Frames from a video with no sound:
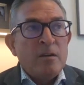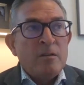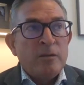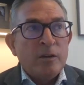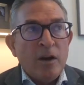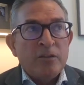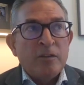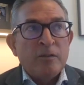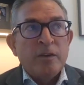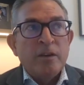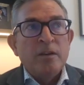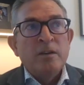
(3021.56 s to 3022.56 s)

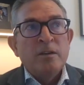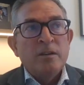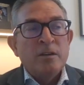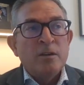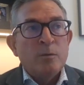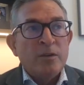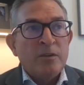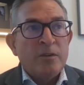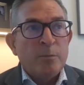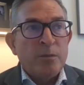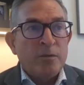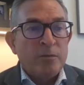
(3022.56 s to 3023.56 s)
philosophy, what's
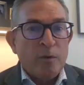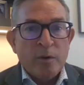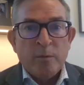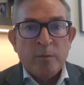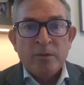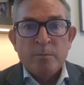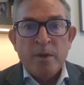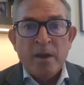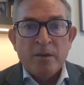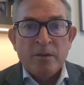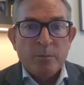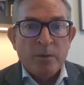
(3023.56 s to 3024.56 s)
the performance
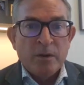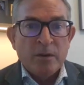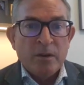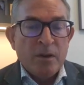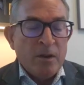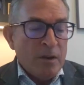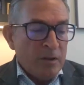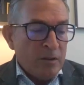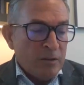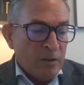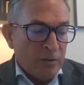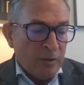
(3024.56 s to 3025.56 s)
management
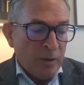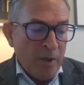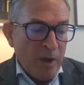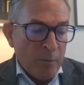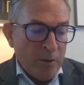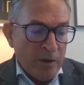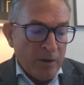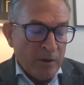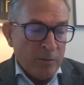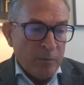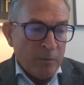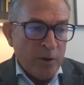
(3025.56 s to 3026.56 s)
system that
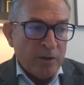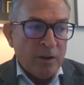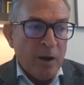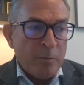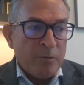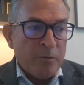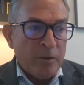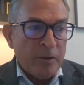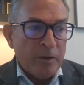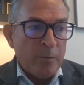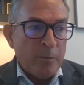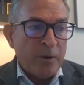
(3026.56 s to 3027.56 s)
we adopt for the
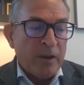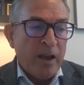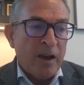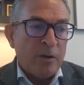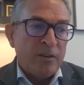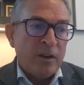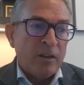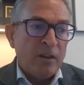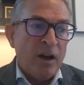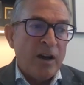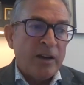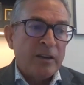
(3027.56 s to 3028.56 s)
company? How is it
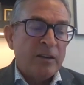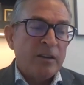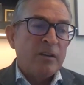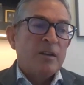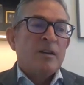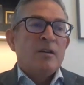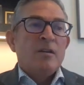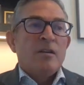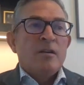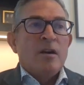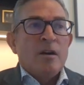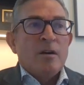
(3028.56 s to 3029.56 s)
aligned
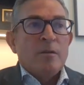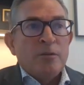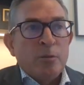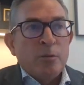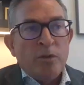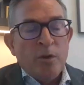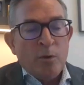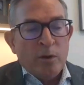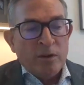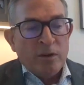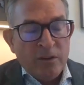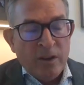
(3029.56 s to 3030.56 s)
throughout the
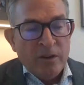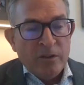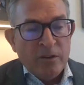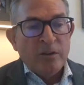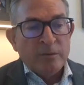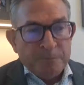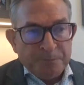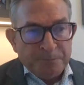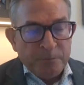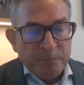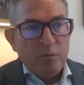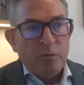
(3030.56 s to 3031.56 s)
organization
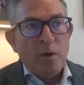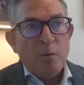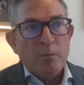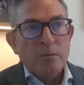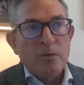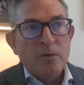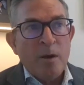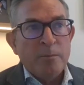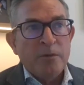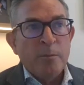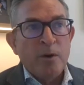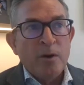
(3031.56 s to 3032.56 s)
from top
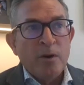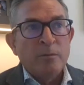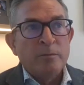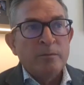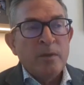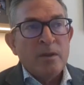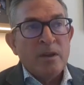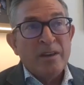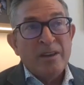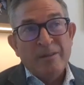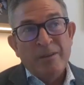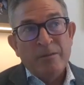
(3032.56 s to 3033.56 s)
to bottom?
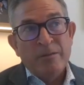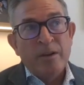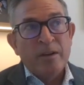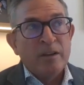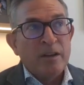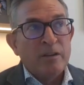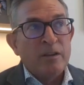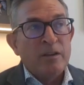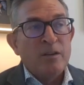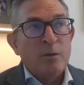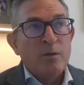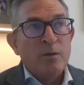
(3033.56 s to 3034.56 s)
And frankly,
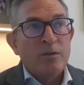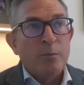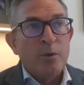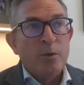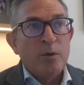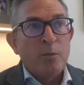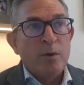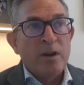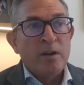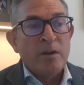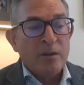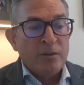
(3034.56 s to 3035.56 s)
is the board
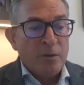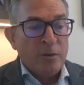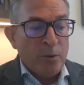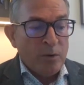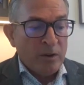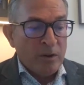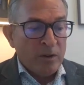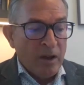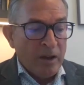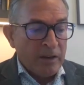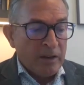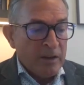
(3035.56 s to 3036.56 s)
aware and is the board
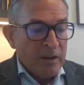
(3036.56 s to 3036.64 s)
aligned?